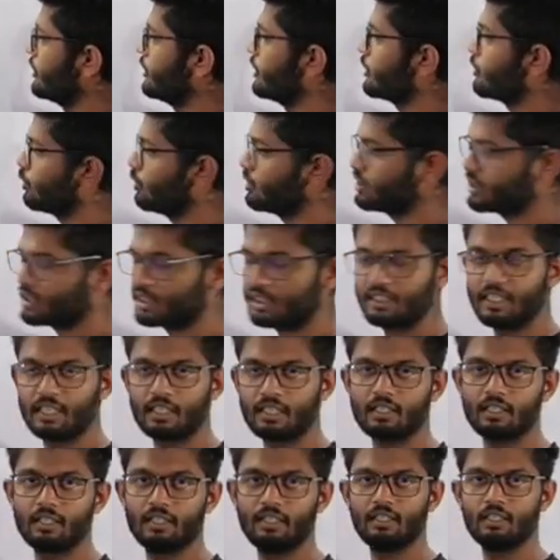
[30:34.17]
The cost
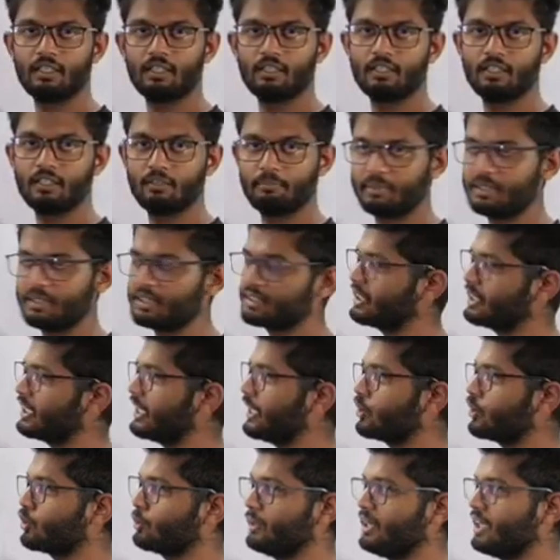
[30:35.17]
that the person
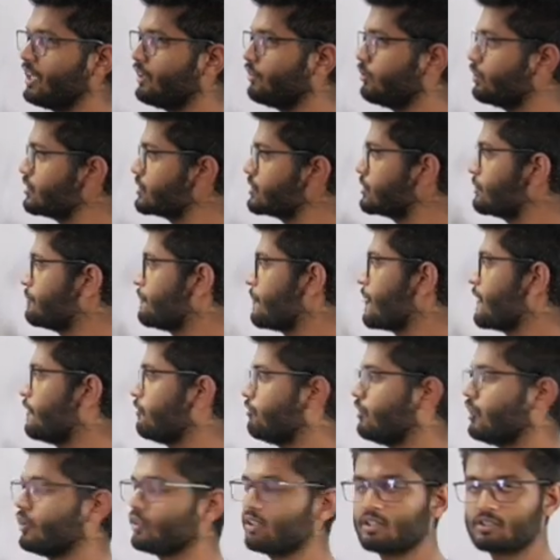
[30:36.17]
had to bear was
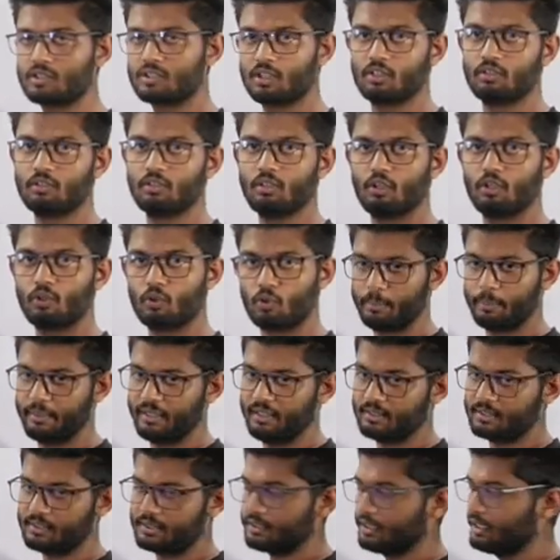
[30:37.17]
5,000
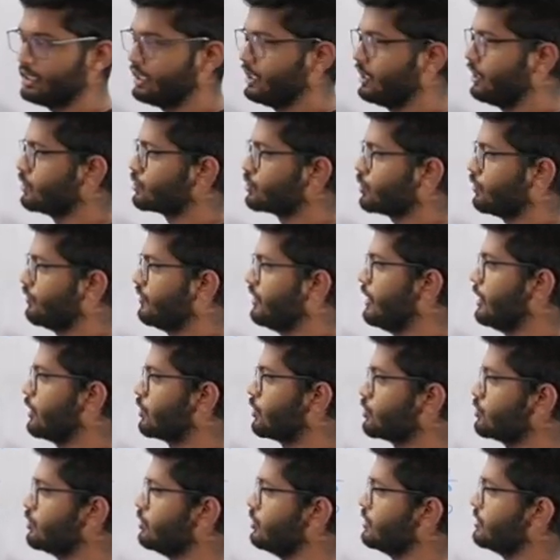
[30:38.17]
rupees. So we
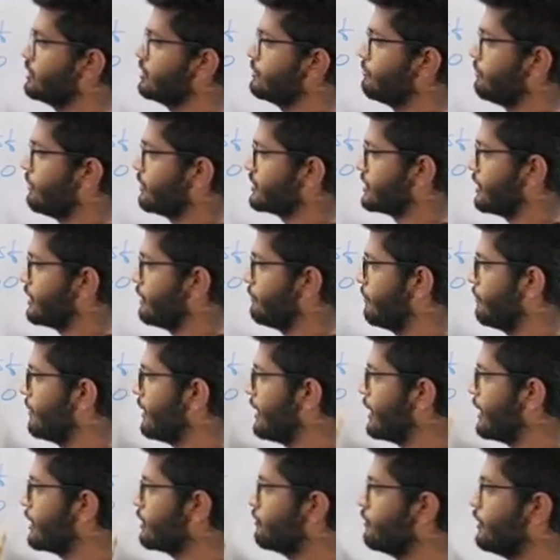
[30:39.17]
have to
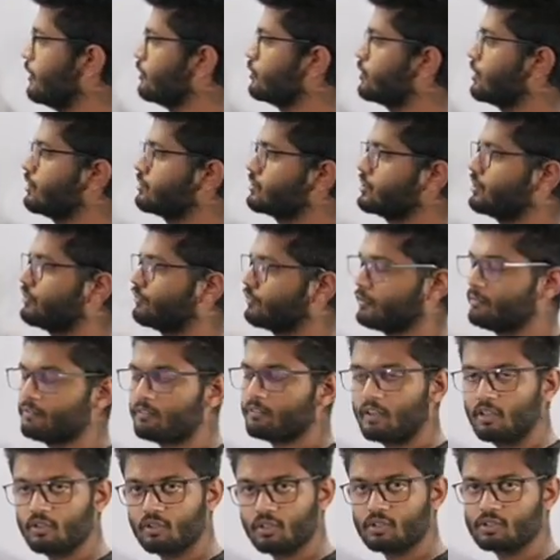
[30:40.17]
subtract 5,000
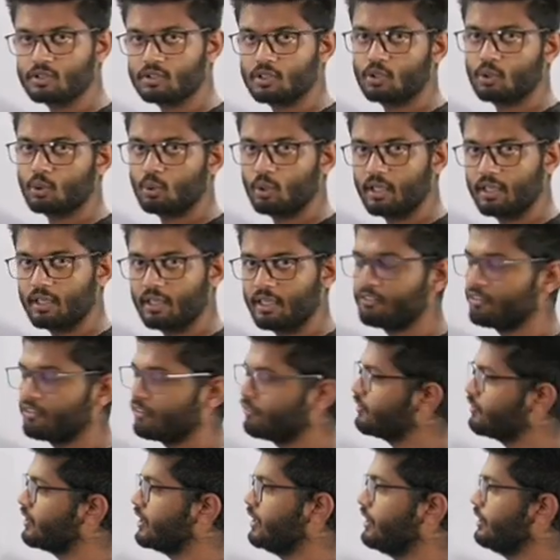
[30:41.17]
from
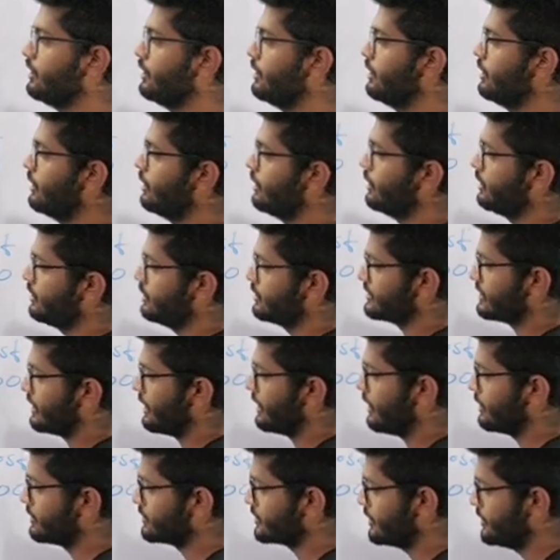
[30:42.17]
5,250. This
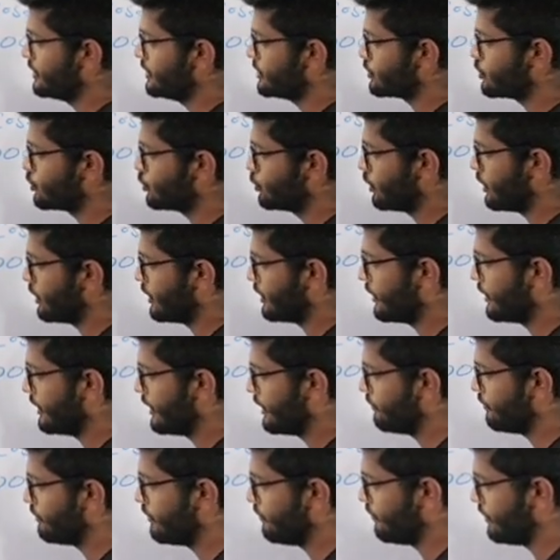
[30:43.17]
answer is
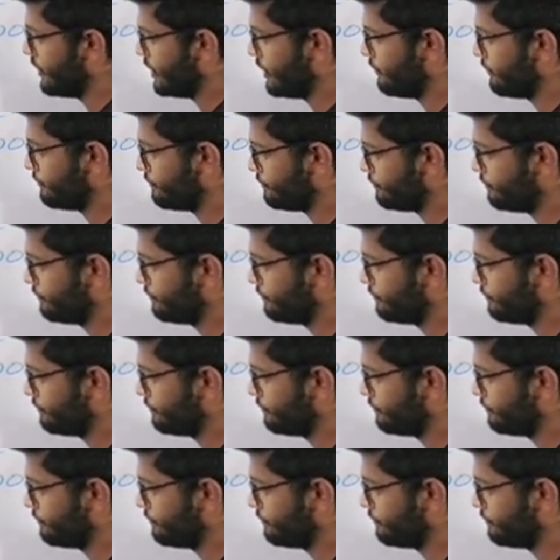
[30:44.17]
250.